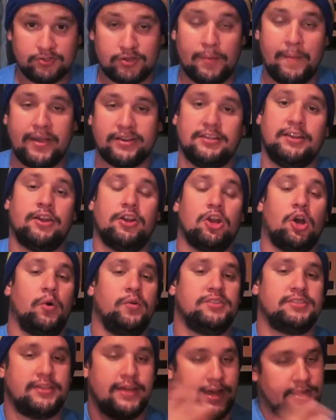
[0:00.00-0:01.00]
So I'm actually going to
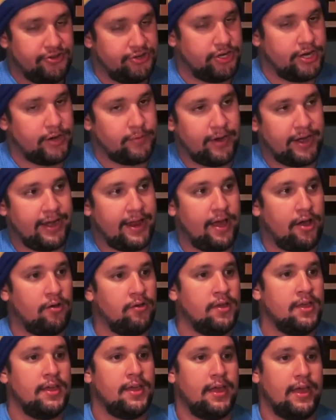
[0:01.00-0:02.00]
go into the engineering right now